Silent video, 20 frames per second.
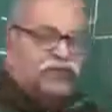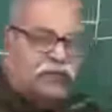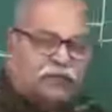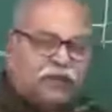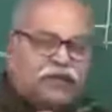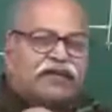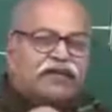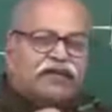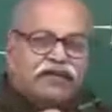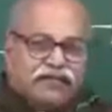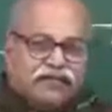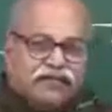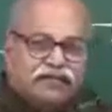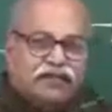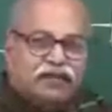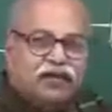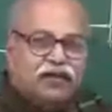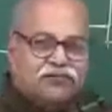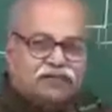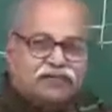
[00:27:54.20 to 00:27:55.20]
typically
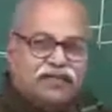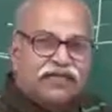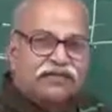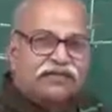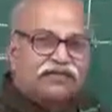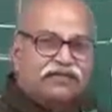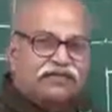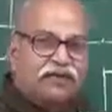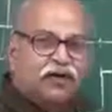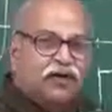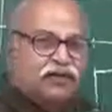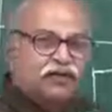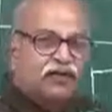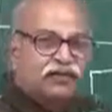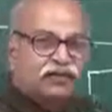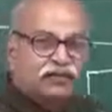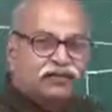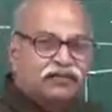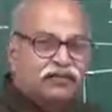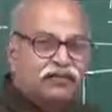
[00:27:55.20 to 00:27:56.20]
of that
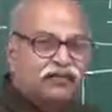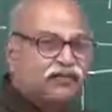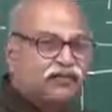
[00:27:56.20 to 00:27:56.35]
order.